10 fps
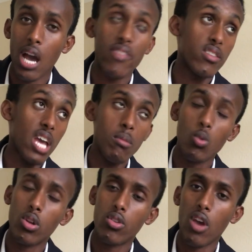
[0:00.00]
at the time
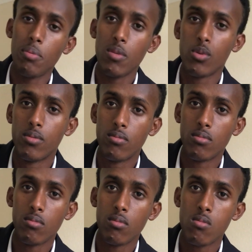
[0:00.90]
were not the right people.
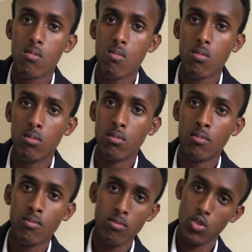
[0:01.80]

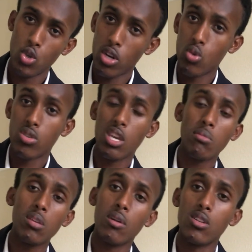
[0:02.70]
You gotta do the same
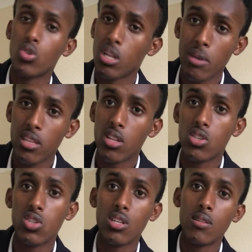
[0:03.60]
thing, man. You gotta make the
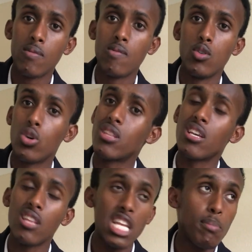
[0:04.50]
decision. You gotta
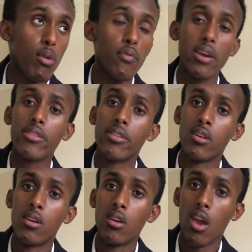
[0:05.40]
take the leap of faith
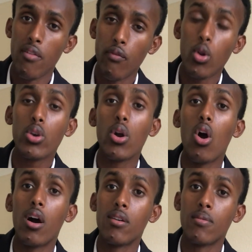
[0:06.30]
and follow your
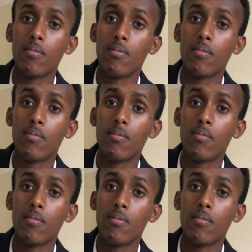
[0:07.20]
heart.